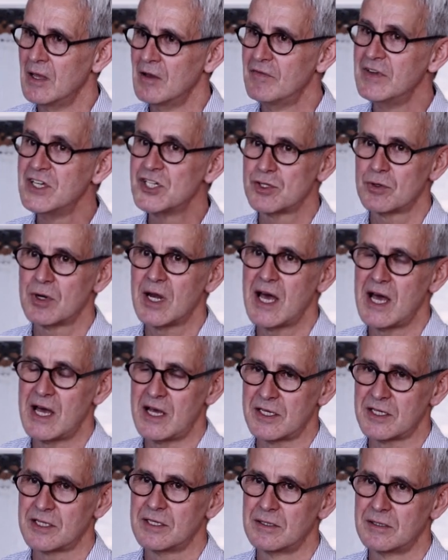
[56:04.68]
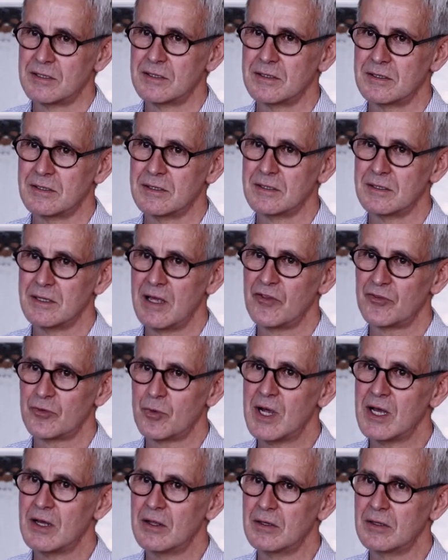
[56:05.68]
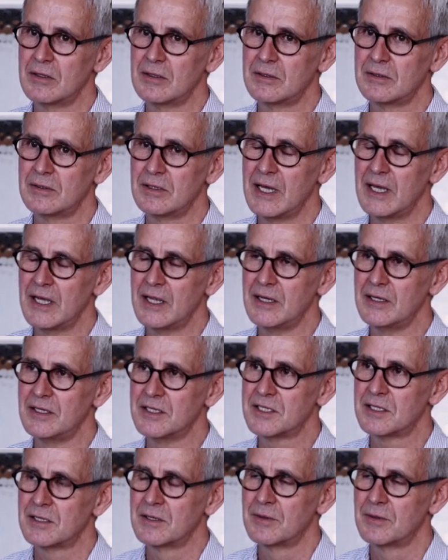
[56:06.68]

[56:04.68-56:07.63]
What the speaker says: Visual art as well. And